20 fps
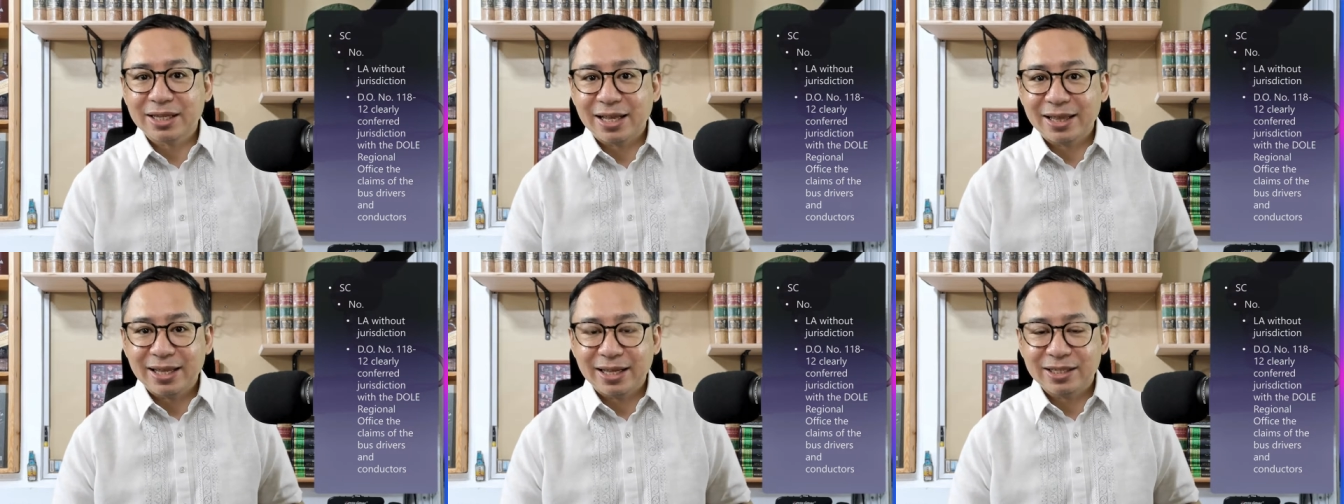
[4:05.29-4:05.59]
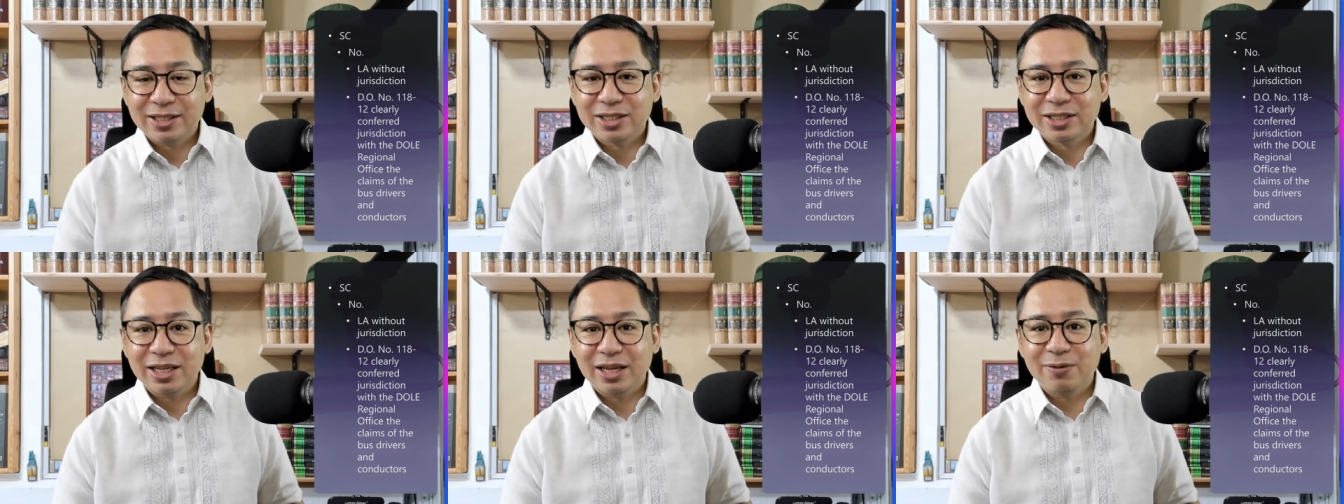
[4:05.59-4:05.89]
and
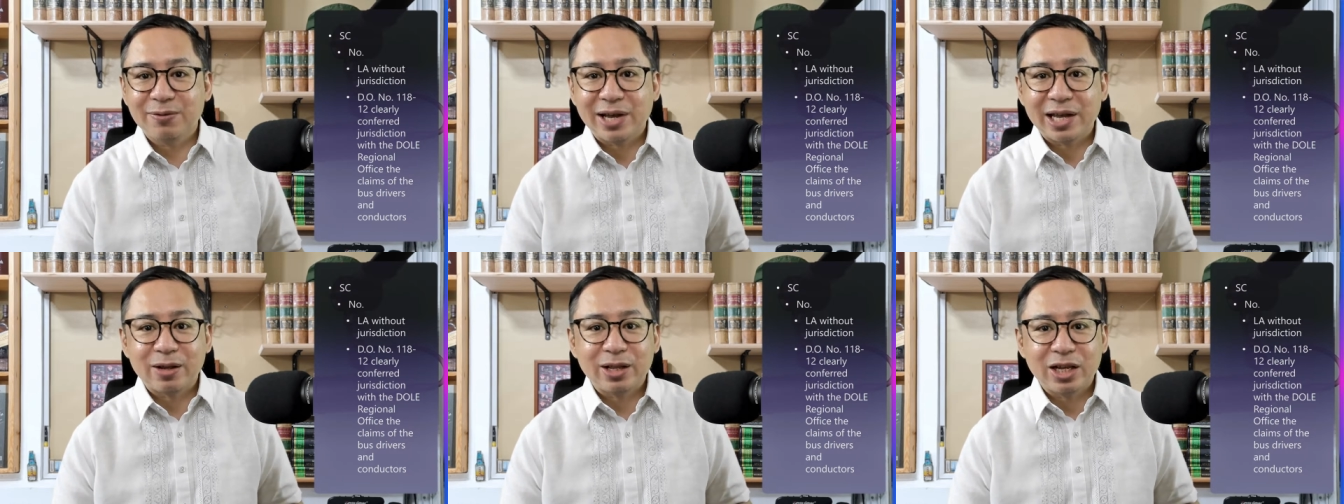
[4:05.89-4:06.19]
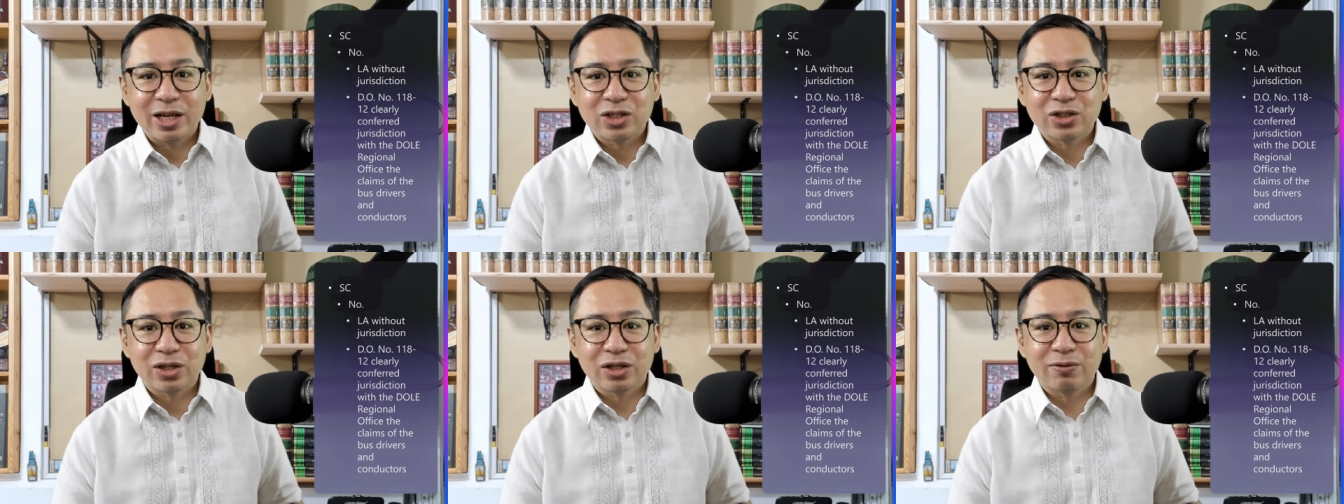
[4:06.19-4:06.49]
alleged a
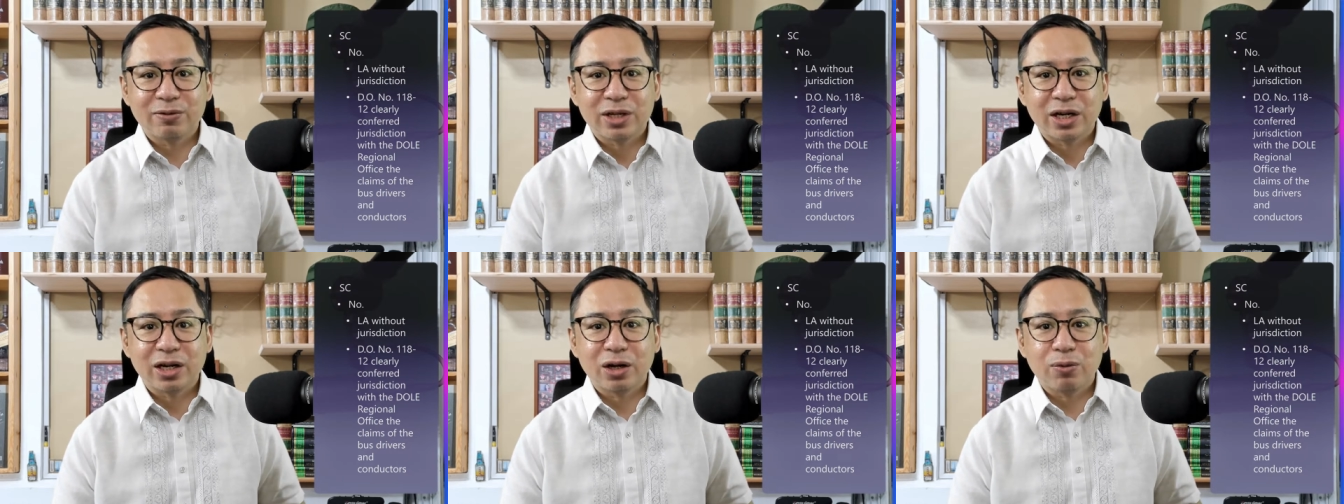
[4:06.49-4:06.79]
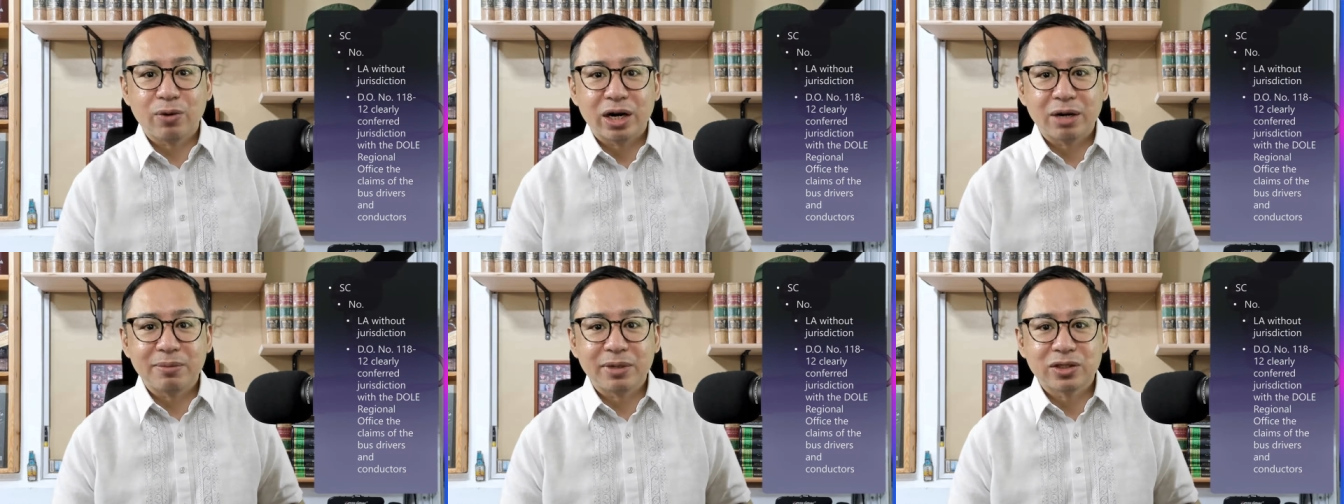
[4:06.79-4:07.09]
violation of the
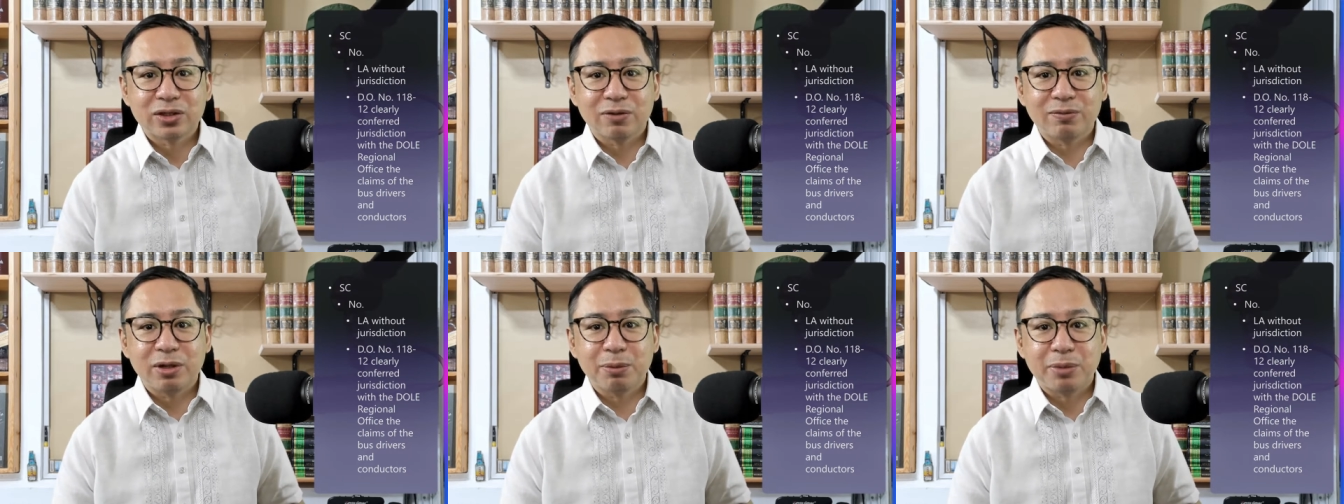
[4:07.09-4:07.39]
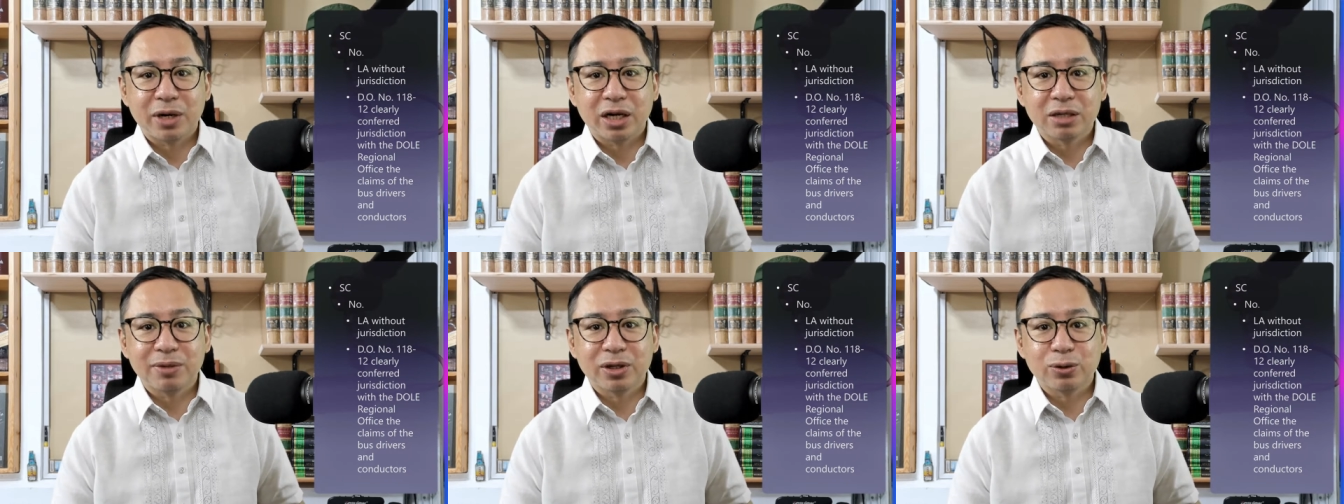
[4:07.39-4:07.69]
requirements of
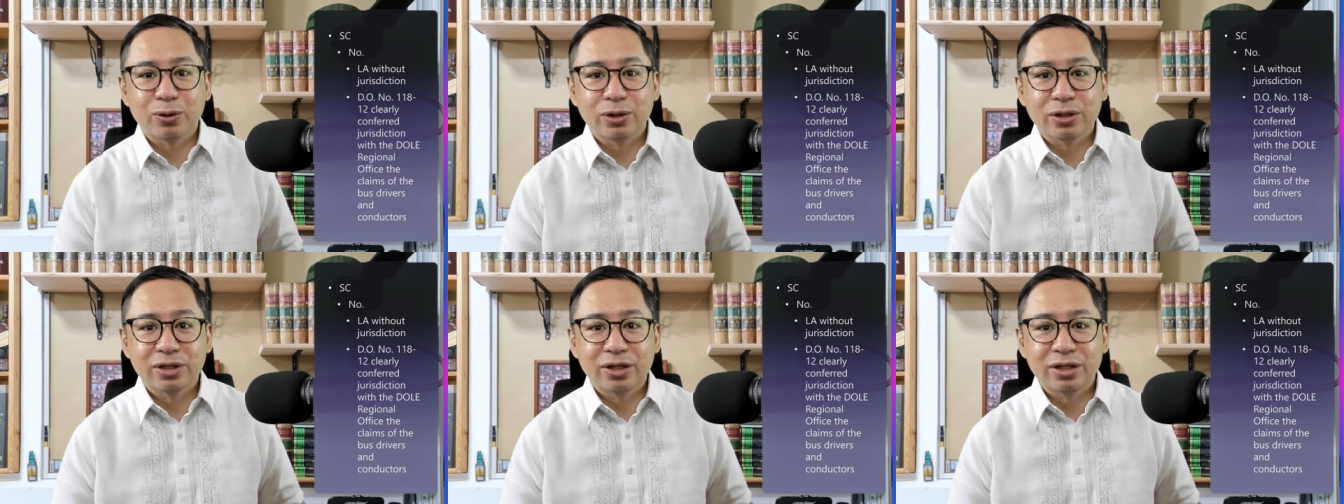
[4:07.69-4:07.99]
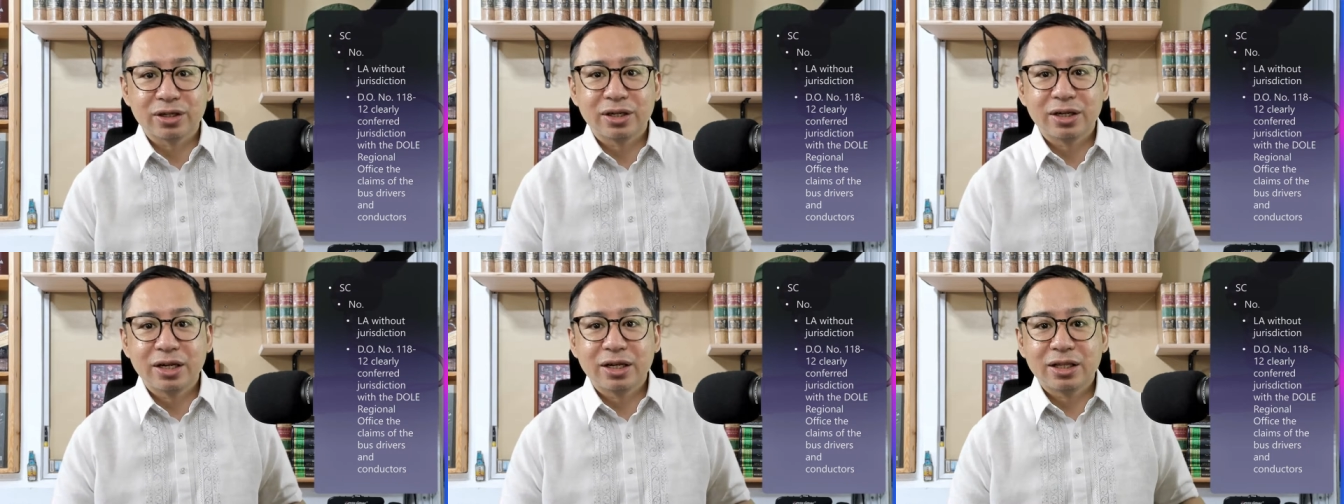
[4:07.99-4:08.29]
Department
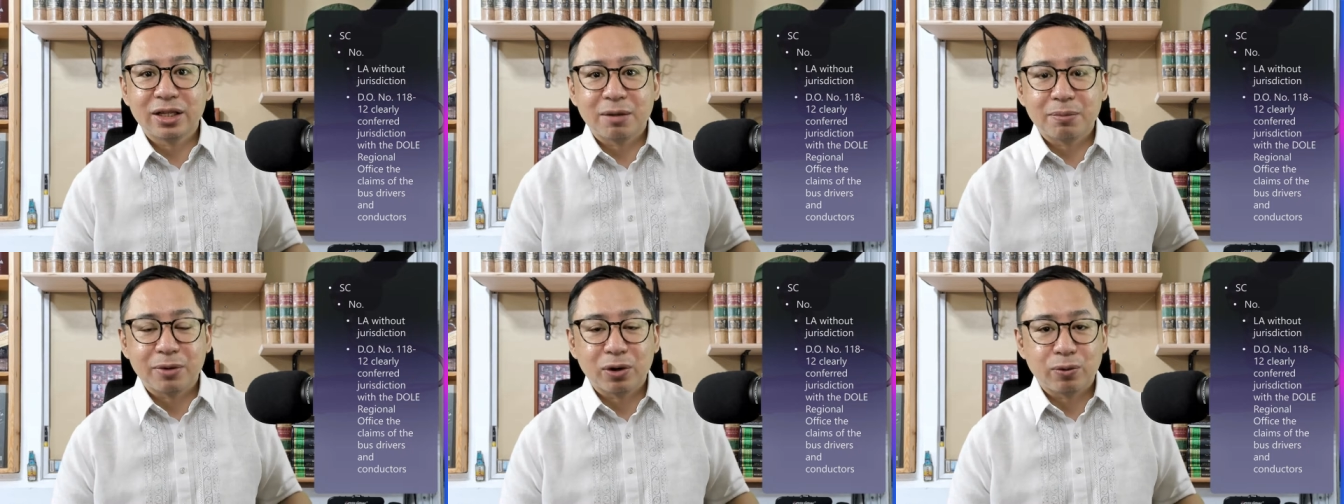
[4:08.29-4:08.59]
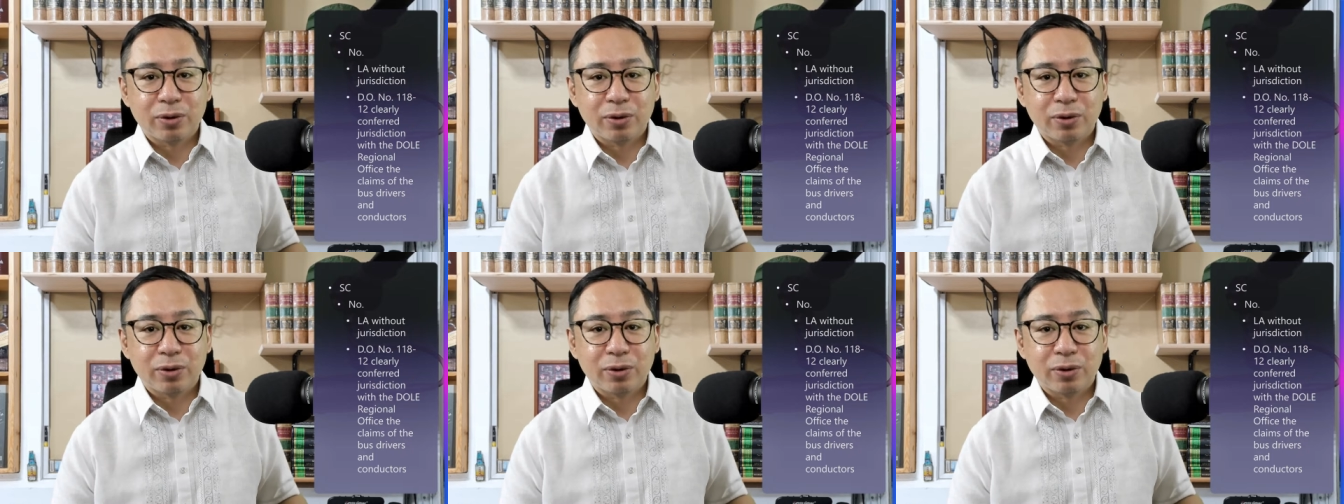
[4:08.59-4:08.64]
Order No.